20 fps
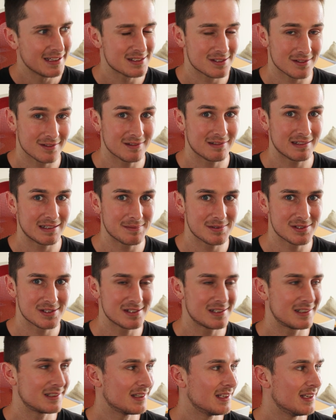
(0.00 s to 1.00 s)
it's not on
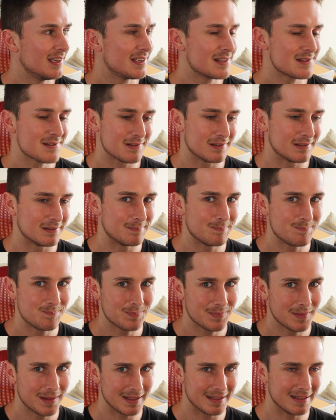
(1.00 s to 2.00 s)
Amazon. So
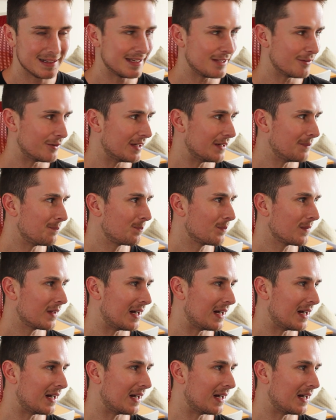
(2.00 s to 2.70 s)
yeah, anyway,